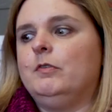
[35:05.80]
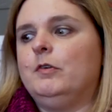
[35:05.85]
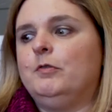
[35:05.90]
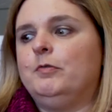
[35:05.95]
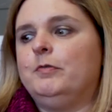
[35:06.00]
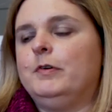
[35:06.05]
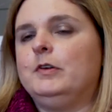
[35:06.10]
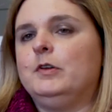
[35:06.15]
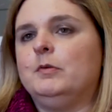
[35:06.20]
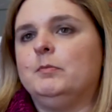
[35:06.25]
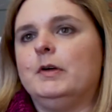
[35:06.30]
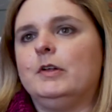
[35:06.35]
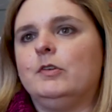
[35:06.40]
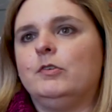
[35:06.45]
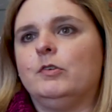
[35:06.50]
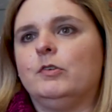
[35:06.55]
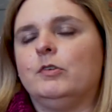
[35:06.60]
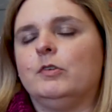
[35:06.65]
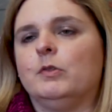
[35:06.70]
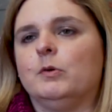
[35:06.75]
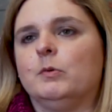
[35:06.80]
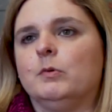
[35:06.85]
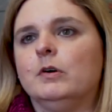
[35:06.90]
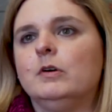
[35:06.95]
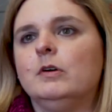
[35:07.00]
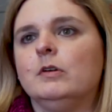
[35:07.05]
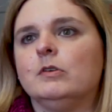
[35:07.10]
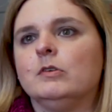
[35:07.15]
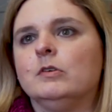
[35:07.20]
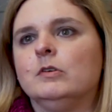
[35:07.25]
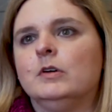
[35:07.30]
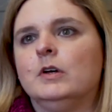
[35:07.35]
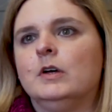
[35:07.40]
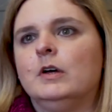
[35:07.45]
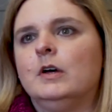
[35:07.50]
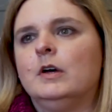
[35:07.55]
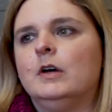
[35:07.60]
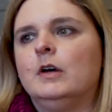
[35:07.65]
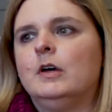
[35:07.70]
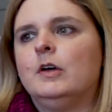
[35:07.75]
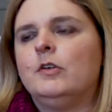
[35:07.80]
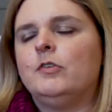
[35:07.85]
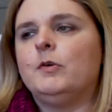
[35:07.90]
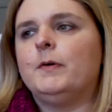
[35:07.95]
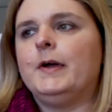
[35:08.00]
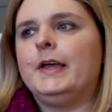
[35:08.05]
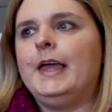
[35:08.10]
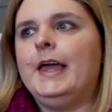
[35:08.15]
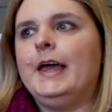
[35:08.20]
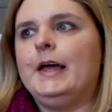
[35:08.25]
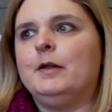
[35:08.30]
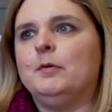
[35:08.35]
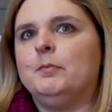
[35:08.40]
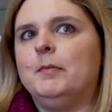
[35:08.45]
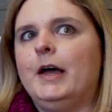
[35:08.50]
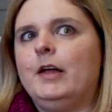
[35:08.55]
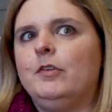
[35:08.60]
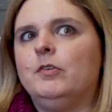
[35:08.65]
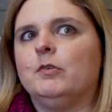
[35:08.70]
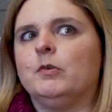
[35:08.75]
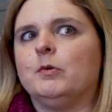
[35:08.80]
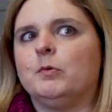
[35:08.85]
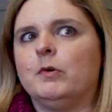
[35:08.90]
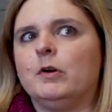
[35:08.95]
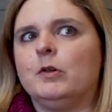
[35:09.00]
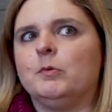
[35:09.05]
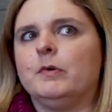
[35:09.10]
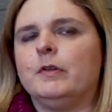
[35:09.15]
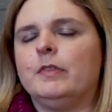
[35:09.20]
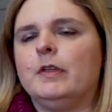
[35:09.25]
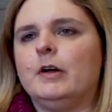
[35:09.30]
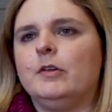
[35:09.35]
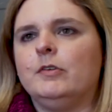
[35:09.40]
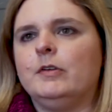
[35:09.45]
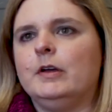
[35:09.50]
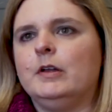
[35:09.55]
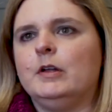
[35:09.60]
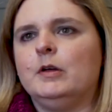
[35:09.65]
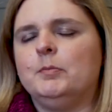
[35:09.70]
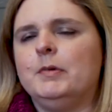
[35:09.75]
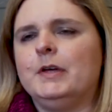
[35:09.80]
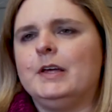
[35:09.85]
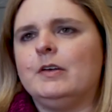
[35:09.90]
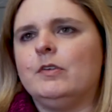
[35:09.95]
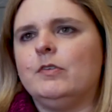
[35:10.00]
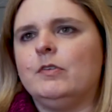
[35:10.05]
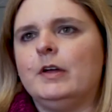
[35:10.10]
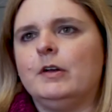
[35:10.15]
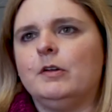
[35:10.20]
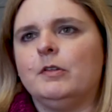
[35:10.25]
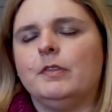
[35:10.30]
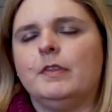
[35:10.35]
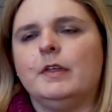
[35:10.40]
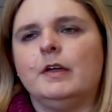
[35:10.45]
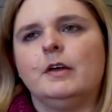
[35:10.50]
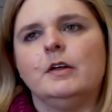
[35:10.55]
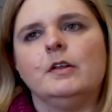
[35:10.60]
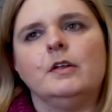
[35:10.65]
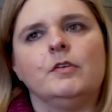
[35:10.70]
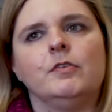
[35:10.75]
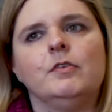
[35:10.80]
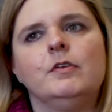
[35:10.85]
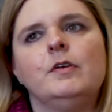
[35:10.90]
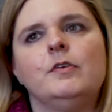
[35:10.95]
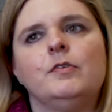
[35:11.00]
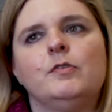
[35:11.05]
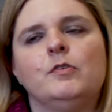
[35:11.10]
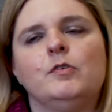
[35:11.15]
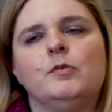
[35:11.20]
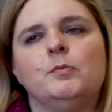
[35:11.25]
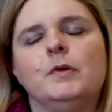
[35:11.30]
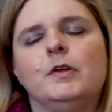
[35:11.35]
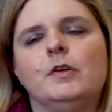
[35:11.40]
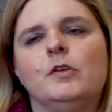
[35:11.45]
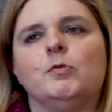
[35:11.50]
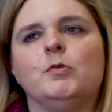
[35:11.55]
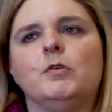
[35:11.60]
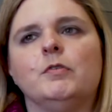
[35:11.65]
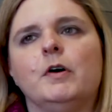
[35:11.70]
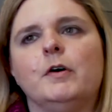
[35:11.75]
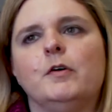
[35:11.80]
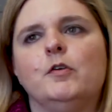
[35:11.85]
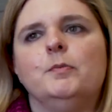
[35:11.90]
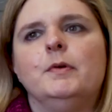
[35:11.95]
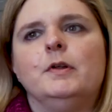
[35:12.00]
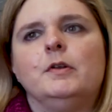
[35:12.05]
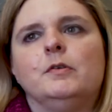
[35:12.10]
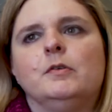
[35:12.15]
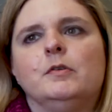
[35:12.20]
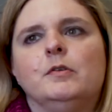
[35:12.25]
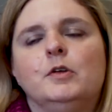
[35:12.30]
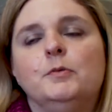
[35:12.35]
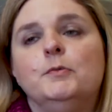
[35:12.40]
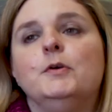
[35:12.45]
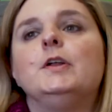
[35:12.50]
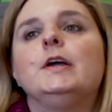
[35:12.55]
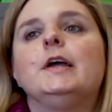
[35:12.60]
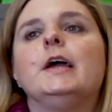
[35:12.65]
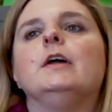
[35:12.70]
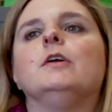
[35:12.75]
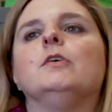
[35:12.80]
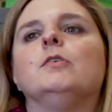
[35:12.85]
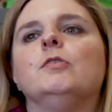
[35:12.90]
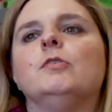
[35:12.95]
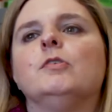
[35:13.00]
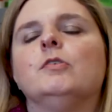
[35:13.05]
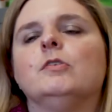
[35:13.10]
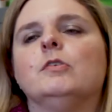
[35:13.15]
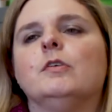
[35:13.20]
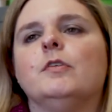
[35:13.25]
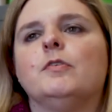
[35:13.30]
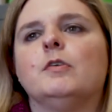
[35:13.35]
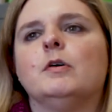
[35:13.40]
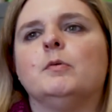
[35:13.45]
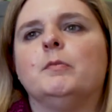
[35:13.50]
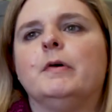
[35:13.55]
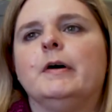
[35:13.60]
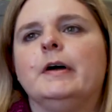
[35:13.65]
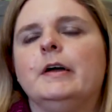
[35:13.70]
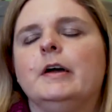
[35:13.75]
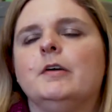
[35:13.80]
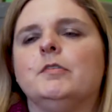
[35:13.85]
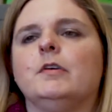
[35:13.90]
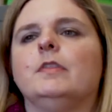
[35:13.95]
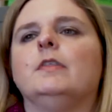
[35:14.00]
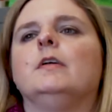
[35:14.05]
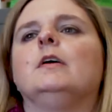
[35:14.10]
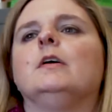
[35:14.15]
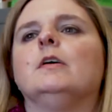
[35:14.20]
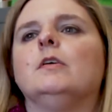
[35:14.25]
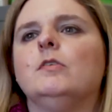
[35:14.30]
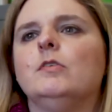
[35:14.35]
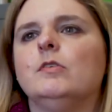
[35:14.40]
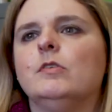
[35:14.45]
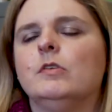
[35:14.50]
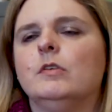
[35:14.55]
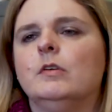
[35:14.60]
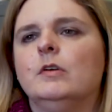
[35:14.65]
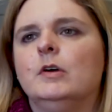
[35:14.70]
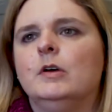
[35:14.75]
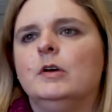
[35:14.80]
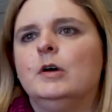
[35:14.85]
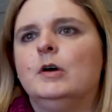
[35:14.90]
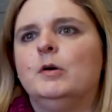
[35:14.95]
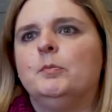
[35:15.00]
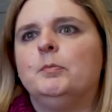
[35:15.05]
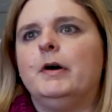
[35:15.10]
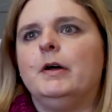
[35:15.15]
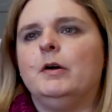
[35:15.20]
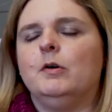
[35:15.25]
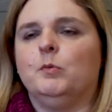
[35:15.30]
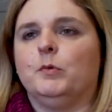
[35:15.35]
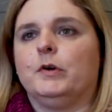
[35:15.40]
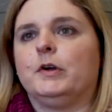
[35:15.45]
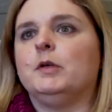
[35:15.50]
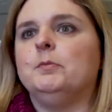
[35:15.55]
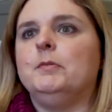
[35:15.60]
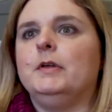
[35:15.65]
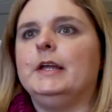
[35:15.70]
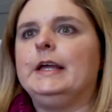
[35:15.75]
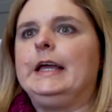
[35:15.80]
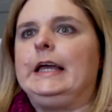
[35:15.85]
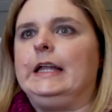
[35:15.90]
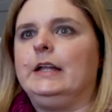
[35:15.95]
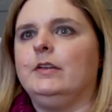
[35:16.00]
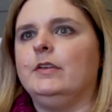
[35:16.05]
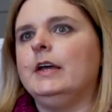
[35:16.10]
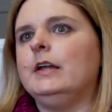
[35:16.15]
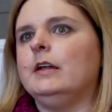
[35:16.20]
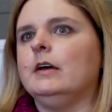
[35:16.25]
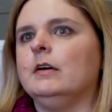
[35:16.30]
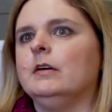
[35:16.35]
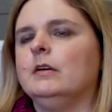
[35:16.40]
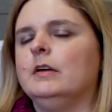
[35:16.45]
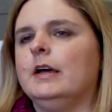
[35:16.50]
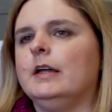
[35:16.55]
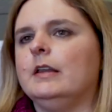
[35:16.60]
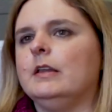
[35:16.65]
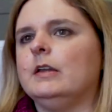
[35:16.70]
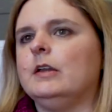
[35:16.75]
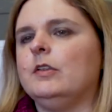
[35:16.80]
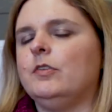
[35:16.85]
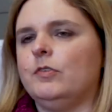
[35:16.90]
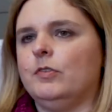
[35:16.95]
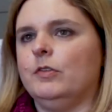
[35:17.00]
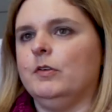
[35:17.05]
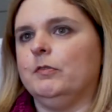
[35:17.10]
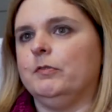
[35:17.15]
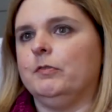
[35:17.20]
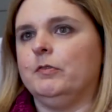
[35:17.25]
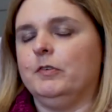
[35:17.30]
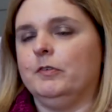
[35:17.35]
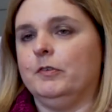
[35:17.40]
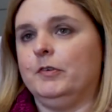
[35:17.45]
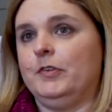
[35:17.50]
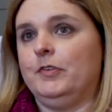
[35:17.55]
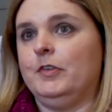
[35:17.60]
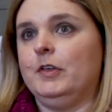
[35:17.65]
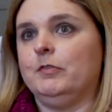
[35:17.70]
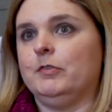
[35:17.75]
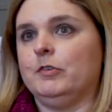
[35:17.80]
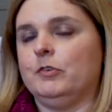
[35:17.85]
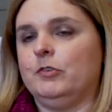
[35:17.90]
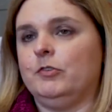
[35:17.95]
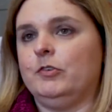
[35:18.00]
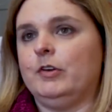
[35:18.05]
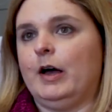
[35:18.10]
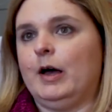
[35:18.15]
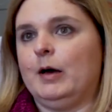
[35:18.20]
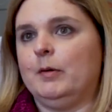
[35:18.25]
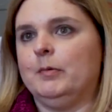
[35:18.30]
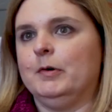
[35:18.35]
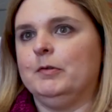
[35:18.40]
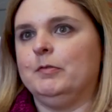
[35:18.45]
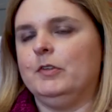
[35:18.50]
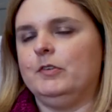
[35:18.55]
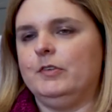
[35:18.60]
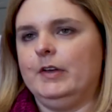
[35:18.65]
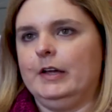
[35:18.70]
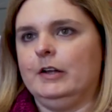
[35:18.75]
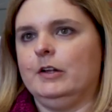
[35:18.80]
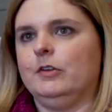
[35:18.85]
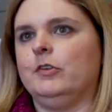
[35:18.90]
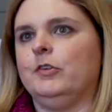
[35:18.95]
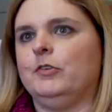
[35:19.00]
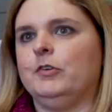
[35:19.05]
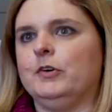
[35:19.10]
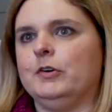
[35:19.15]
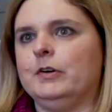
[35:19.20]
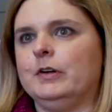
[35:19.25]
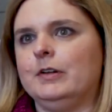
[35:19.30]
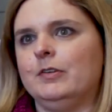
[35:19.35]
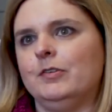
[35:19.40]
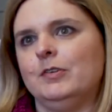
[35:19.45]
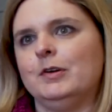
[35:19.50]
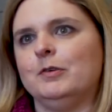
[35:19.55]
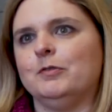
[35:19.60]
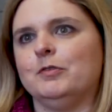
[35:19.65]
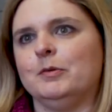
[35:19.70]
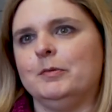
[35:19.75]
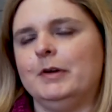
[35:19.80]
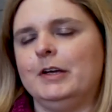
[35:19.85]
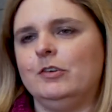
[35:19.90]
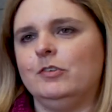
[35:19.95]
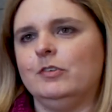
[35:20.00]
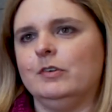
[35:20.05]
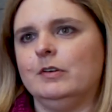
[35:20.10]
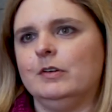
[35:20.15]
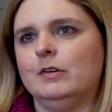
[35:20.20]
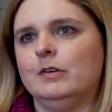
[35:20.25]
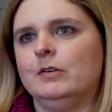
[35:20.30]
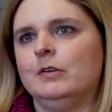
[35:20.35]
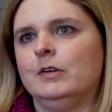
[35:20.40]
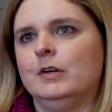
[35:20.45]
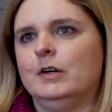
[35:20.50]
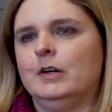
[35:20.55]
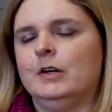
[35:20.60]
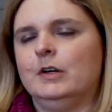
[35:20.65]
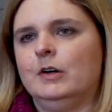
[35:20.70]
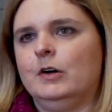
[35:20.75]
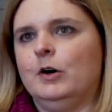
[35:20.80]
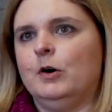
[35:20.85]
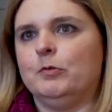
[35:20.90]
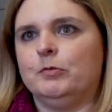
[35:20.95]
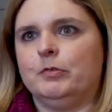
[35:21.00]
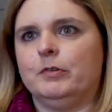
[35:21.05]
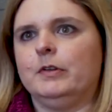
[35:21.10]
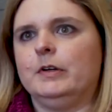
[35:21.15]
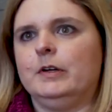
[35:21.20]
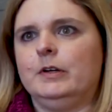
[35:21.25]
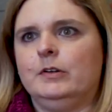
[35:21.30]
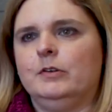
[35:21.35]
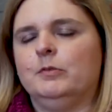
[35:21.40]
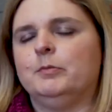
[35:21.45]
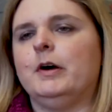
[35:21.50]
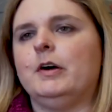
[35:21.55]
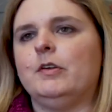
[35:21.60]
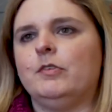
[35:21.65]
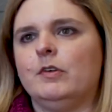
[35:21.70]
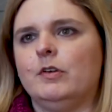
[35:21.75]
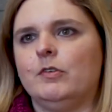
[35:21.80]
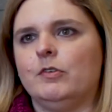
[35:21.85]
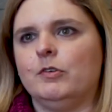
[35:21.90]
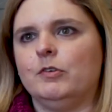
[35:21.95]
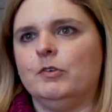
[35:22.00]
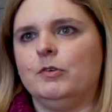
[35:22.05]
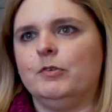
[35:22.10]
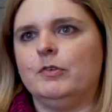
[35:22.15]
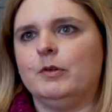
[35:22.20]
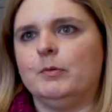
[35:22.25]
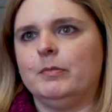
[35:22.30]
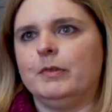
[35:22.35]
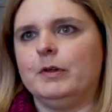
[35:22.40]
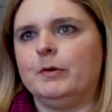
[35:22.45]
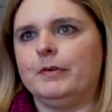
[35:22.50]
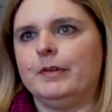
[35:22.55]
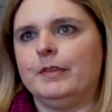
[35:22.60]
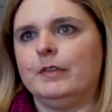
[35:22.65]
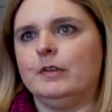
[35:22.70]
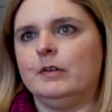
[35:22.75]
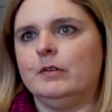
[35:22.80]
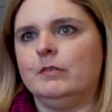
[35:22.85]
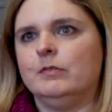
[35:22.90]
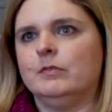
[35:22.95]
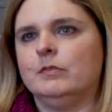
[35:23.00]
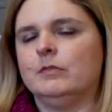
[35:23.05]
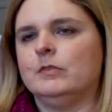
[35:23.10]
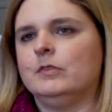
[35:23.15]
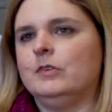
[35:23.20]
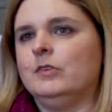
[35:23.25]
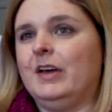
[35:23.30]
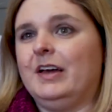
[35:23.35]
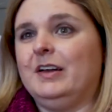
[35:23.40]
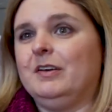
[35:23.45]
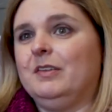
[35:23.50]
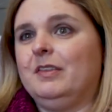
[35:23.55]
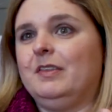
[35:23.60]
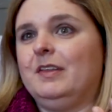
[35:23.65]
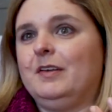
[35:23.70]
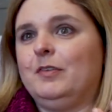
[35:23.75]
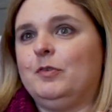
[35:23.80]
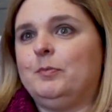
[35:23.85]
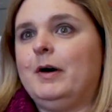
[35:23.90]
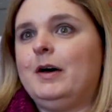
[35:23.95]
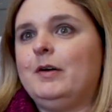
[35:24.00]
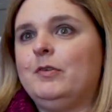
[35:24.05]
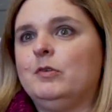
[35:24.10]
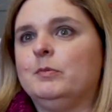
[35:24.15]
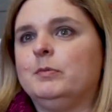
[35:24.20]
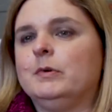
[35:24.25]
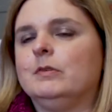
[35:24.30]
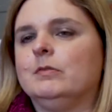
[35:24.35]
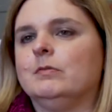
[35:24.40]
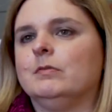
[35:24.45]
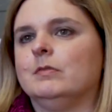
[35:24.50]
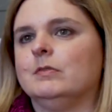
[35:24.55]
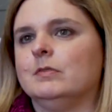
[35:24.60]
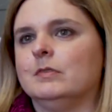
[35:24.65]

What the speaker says: fundamental to the world. So I can't imagine a world without data, because I don't think it exists, because we've always been communicators in some way. Everything is. But we're communicating data, and then it's the receiver's job of the data to turn it into information and hopefully process and do something with it. So I don't think it's possible.